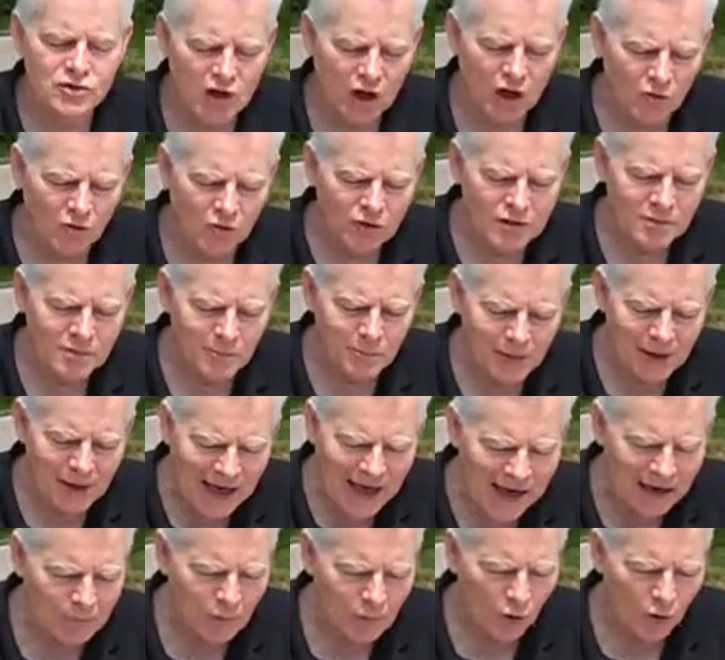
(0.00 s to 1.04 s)
yourself with
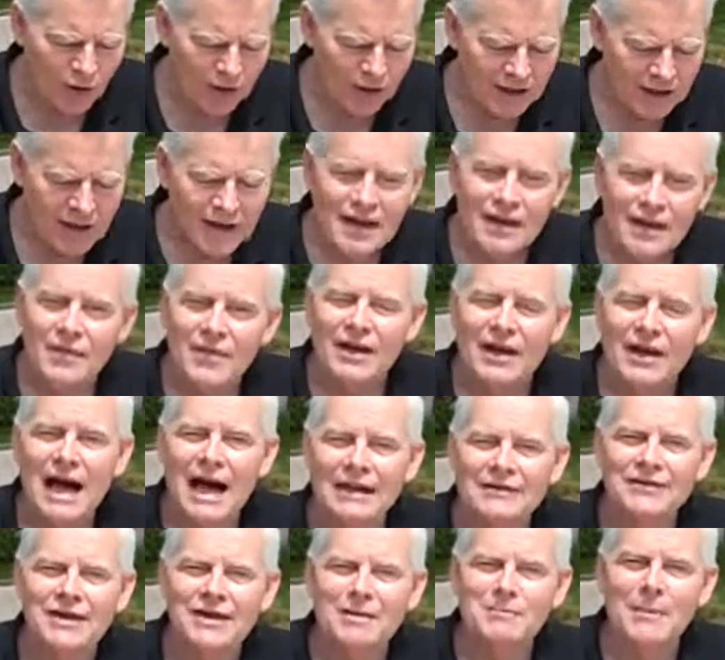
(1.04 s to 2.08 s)
Blackboard, the
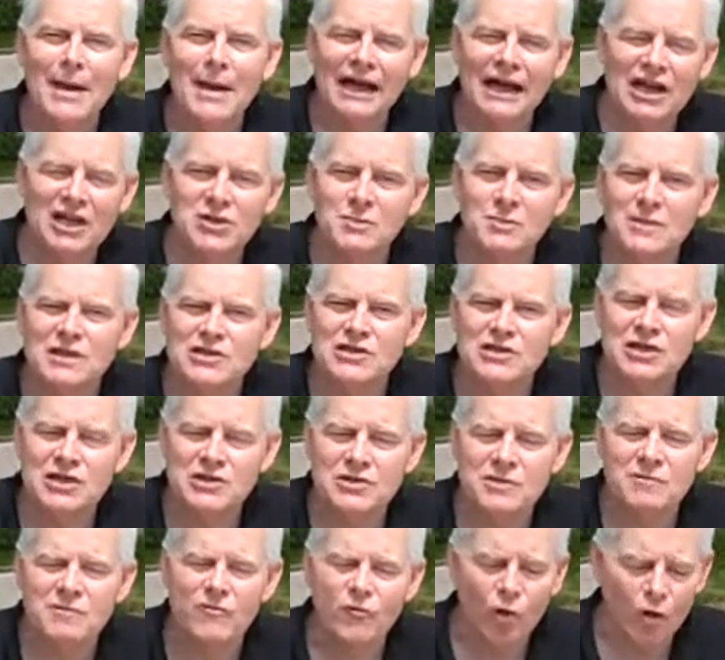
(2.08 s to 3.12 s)
content management
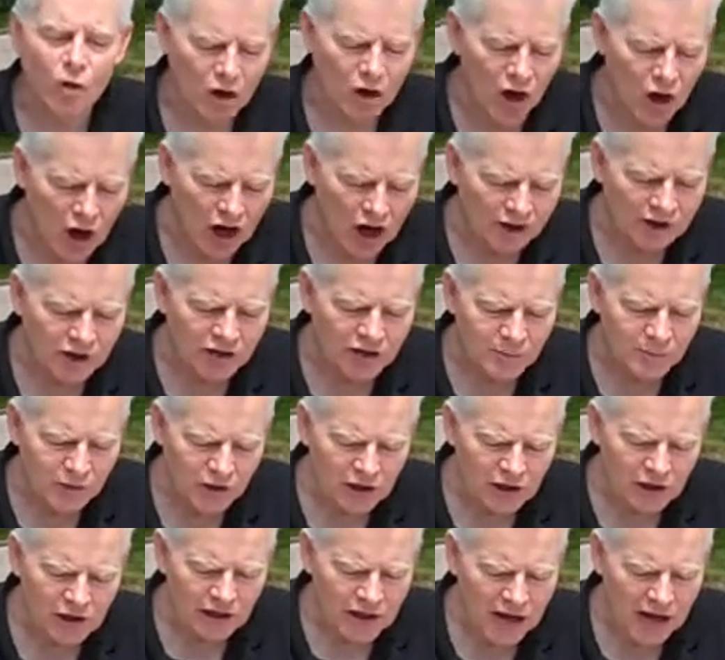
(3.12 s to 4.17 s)
system for Cahawga
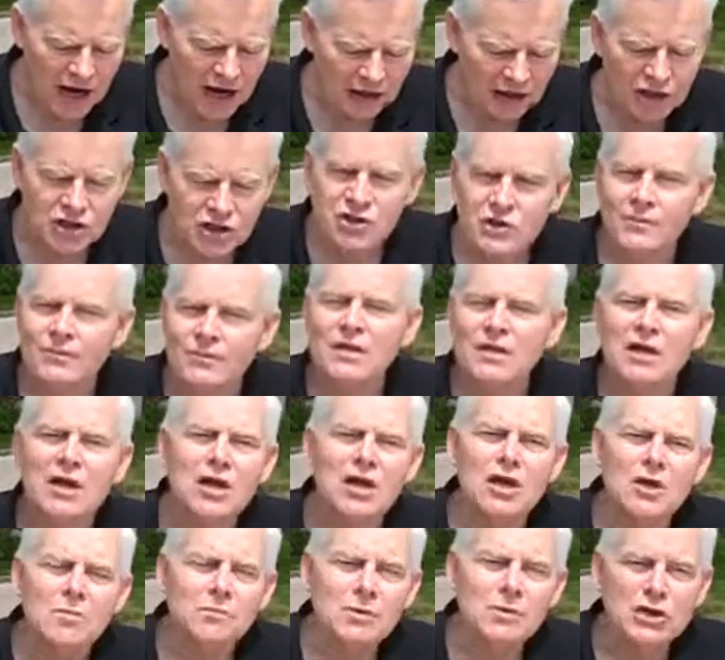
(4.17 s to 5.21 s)
Community College.
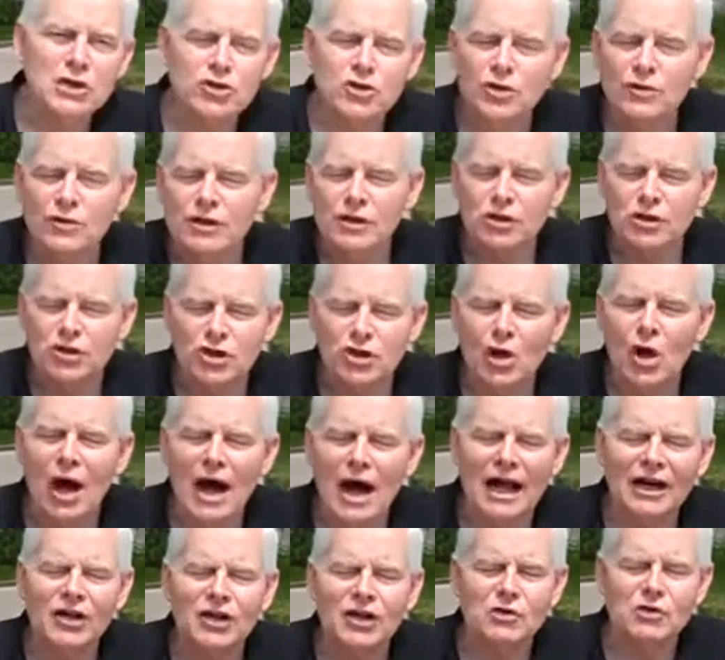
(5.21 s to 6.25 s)
Be sure that you
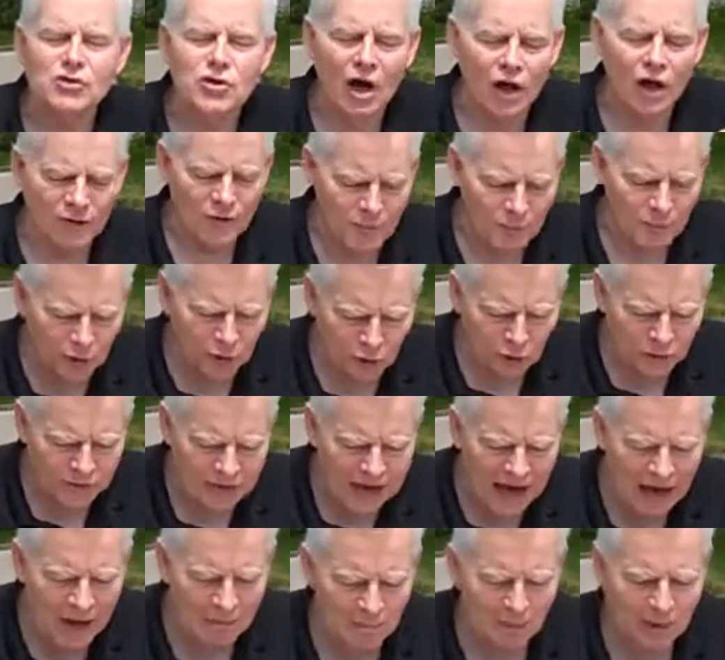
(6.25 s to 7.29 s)
know how to use all the
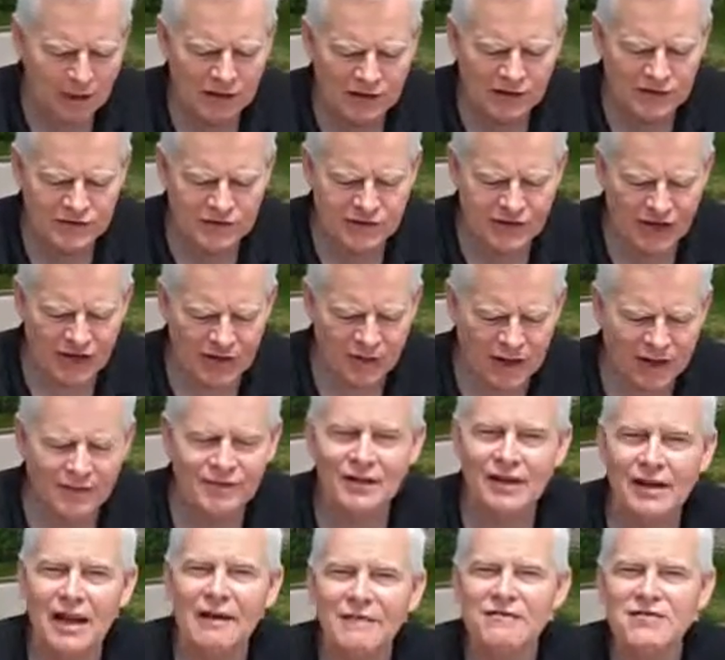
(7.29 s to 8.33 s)
pull-down buttons that are
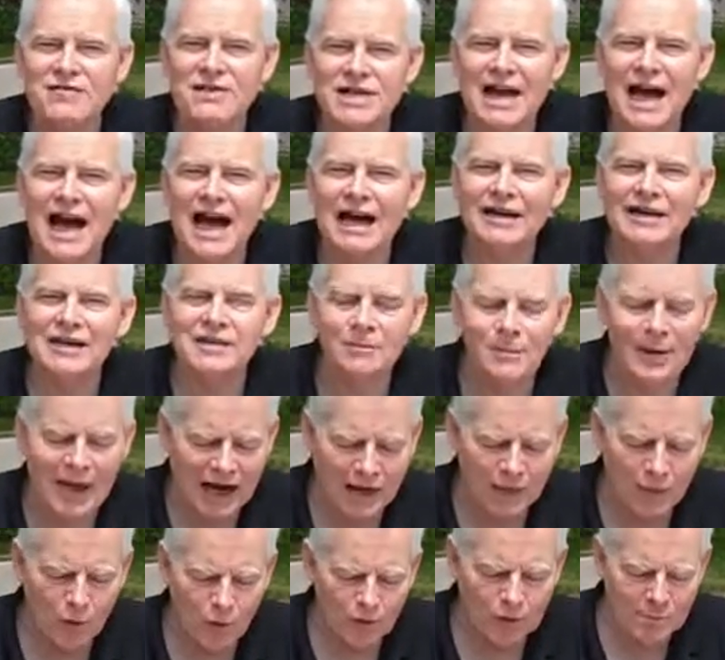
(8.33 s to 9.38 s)
on the left side of the
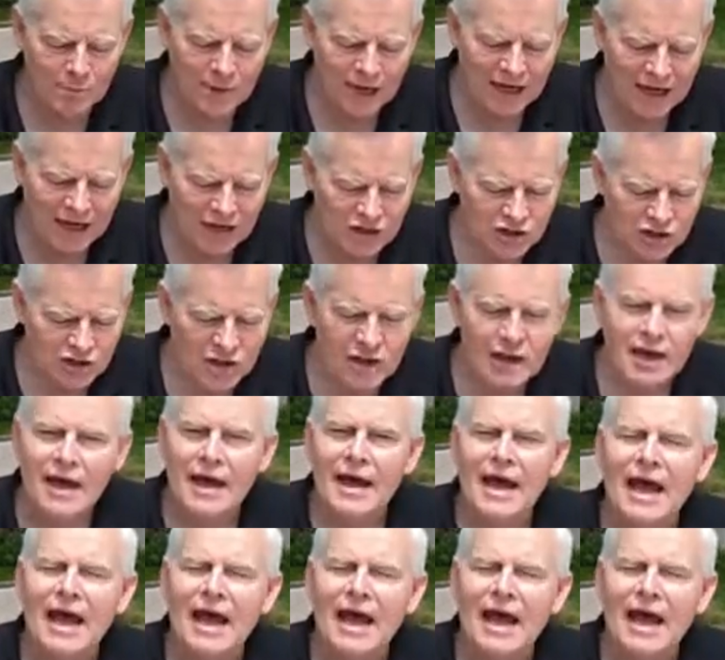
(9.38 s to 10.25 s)
Blackboard page.